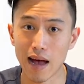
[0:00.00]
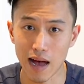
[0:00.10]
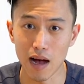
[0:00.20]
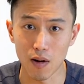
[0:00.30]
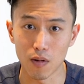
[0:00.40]

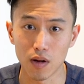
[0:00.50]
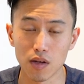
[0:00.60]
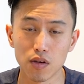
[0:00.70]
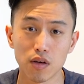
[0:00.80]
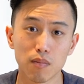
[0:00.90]

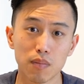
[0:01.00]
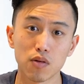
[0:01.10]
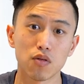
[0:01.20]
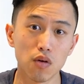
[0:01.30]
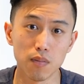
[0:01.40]
how you can
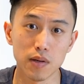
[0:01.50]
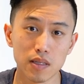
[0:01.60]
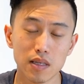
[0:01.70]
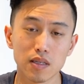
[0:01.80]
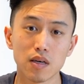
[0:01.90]
build your
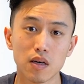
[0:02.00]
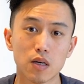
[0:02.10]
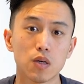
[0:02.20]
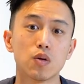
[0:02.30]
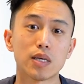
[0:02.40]
business
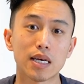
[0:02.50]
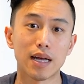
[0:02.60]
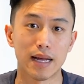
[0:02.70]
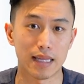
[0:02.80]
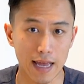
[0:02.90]

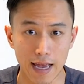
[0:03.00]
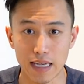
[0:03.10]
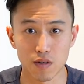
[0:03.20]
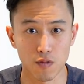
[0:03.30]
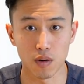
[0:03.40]
using the
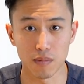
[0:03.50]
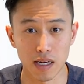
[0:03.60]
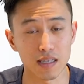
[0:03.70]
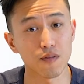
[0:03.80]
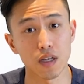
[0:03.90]
ACE
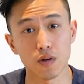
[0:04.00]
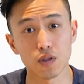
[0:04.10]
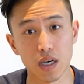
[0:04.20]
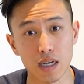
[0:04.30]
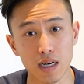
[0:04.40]
formula. Definitely go
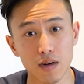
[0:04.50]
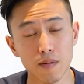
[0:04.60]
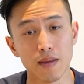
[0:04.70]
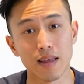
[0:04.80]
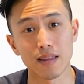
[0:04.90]
check it
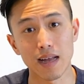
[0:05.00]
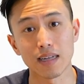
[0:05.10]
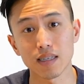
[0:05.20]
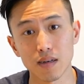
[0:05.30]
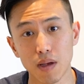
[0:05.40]
out.
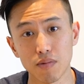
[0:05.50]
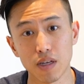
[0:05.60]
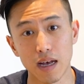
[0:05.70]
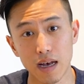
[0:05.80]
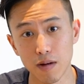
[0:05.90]
That's going to be able to
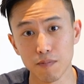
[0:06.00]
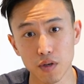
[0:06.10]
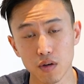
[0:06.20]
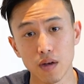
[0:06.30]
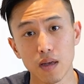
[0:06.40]
help
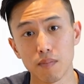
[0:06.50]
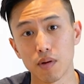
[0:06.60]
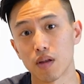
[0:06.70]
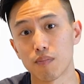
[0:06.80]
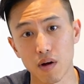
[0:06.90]
you
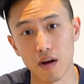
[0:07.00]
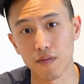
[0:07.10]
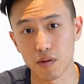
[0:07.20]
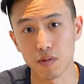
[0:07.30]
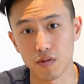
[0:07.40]
build a
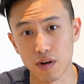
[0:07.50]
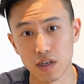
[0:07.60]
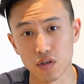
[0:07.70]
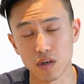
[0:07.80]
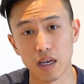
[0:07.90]
profitable
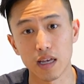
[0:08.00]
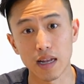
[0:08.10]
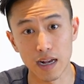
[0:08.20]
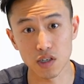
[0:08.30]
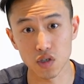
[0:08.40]
restaurant and
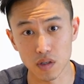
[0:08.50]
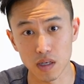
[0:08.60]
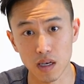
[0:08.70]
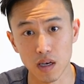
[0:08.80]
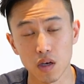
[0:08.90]

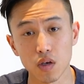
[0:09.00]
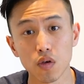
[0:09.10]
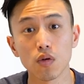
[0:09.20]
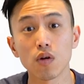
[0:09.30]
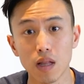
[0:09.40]
actually
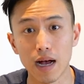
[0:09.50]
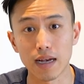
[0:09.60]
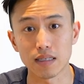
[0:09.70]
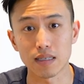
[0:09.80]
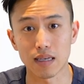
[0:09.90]

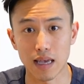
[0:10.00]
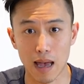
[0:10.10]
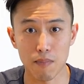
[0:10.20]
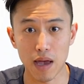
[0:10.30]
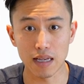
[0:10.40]
utilize
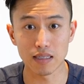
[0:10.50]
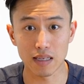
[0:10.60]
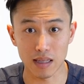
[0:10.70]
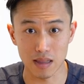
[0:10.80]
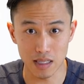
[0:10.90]
campaigns
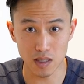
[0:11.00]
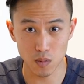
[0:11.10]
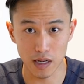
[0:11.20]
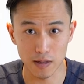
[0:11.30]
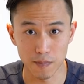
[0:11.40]
like this
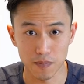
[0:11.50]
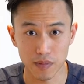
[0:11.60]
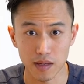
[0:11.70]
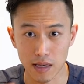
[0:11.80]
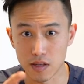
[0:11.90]
one
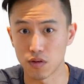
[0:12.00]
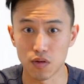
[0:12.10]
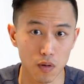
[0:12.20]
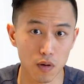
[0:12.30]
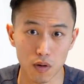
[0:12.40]
into
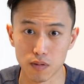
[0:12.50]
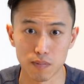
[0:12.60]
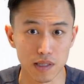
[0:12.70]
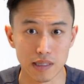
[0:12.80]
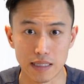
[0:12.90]
your own
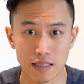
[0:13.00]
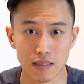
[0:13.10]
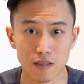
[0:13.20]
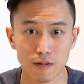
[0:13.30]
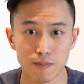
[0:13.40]

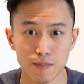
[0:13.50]
business.